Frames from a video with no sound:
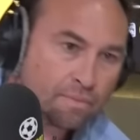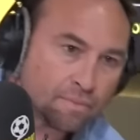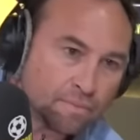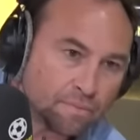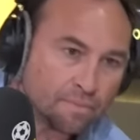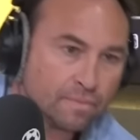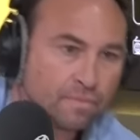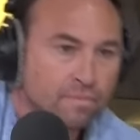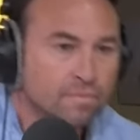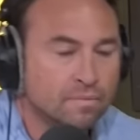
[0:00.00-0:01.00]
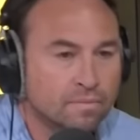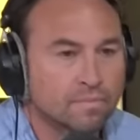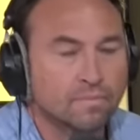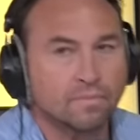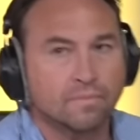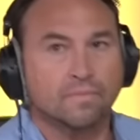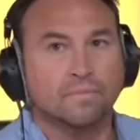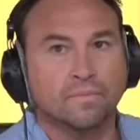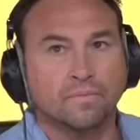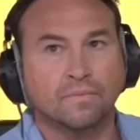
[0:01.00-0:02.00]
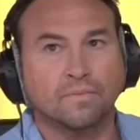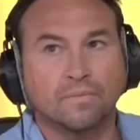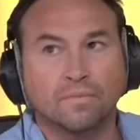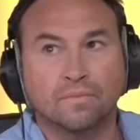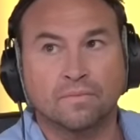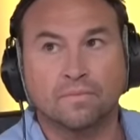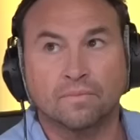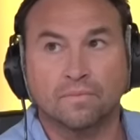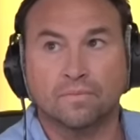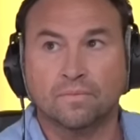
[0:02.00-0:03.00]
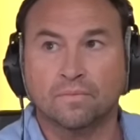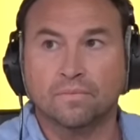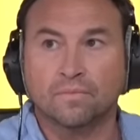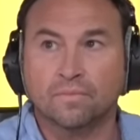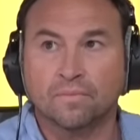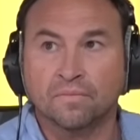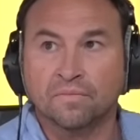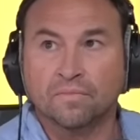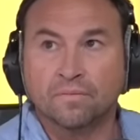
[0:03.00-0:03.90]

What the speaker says: (not speaking)